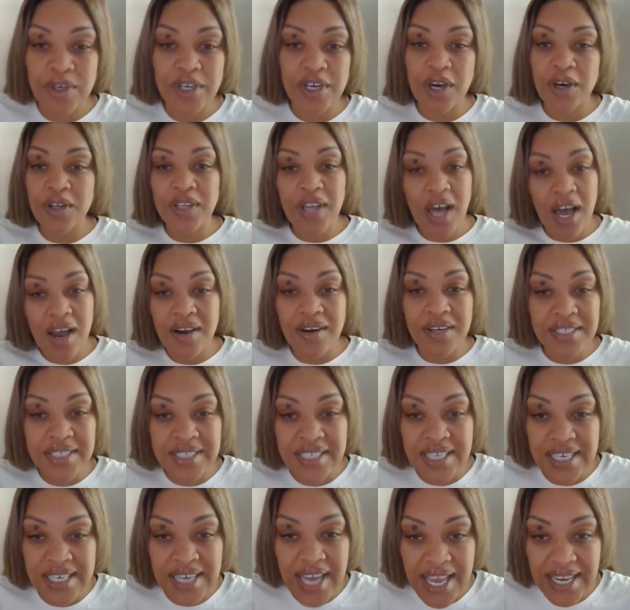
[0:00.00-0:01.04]
We're no longer
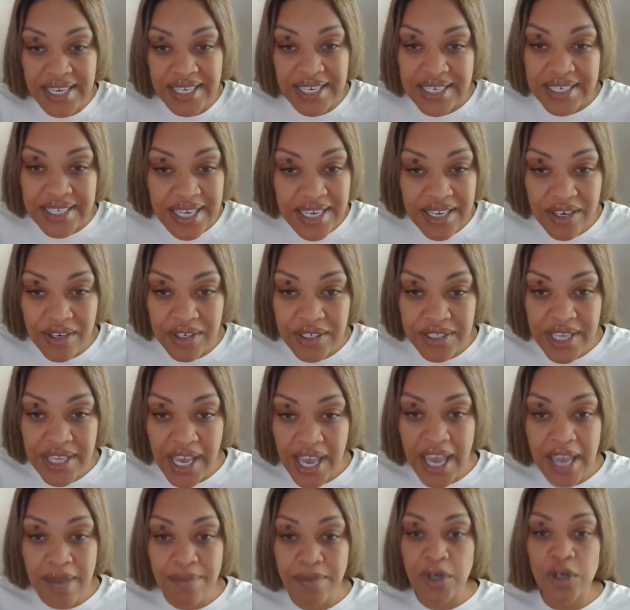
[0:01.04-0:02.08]
sitting at the dinner
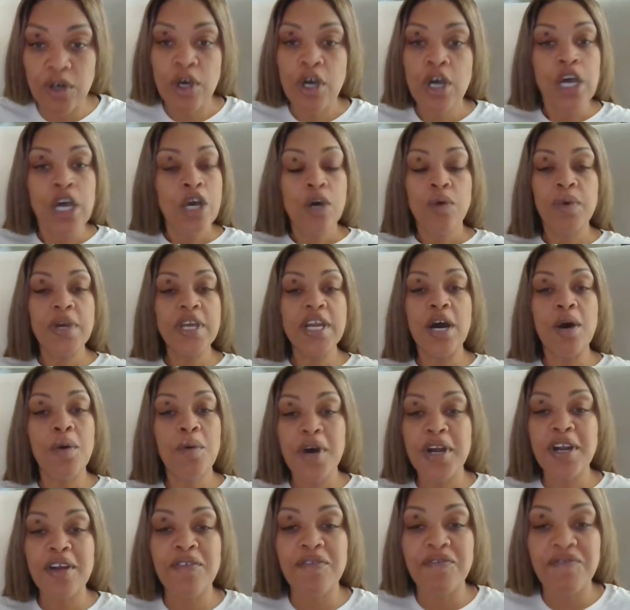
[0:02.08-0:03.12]
table. We yeah.
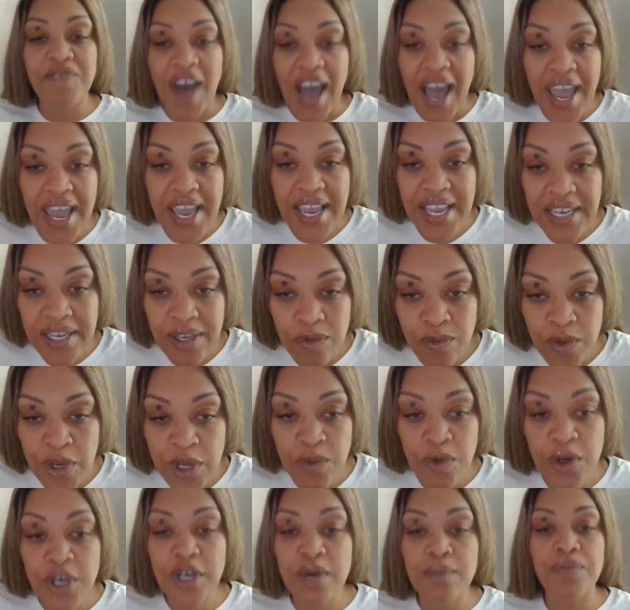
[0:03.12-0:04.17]
don't want to fight.
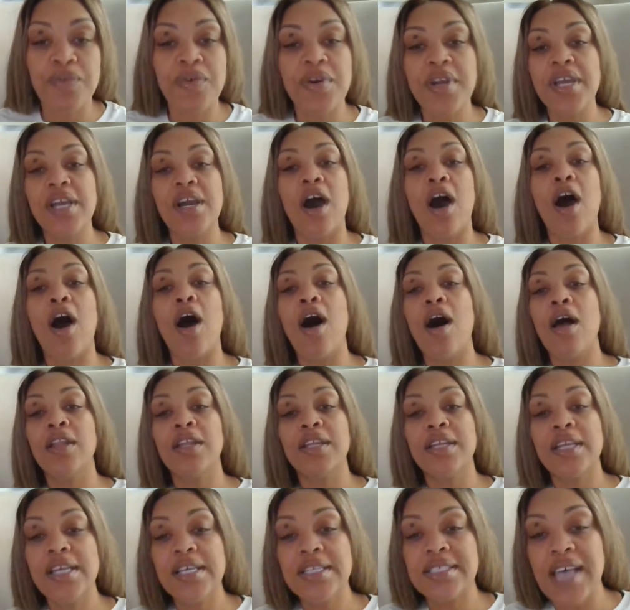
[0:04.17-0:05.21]
We want to bring
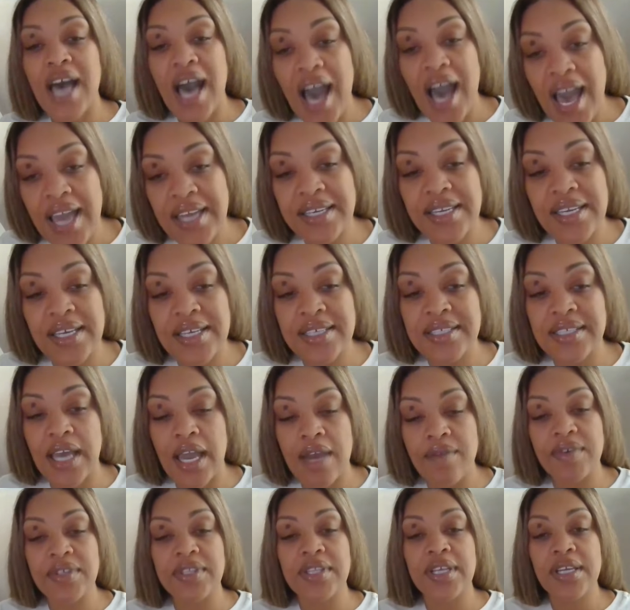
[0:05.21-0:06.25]
all of these ideas,
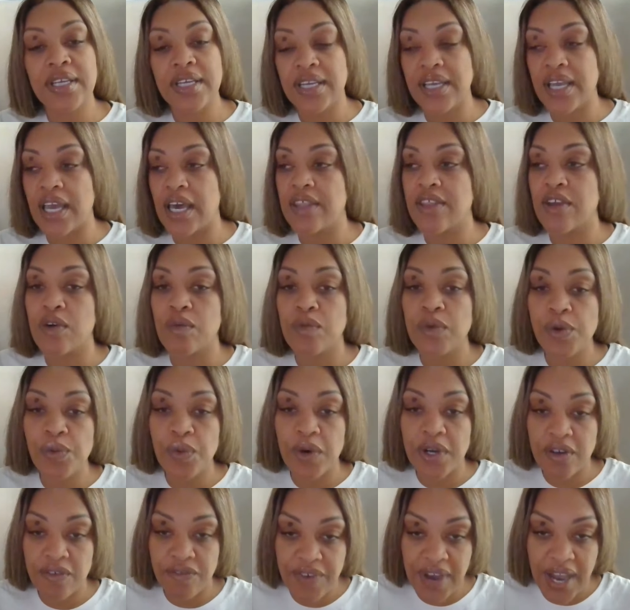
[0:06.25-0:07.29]
everything together, and we
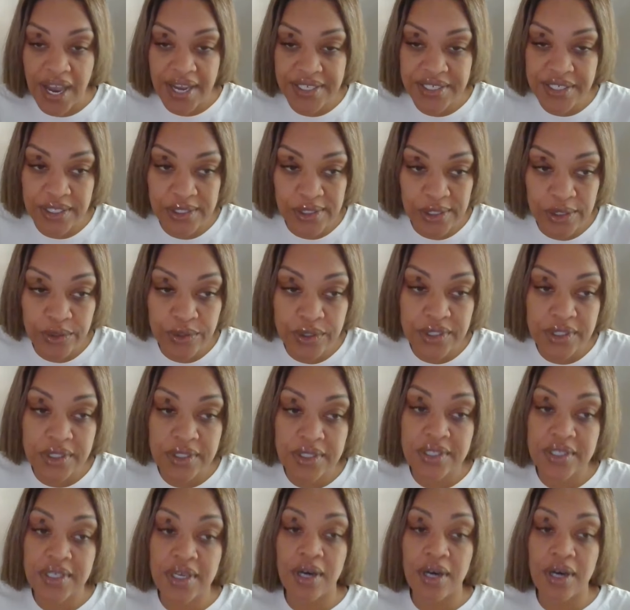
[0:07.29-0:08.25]
want to find solutions.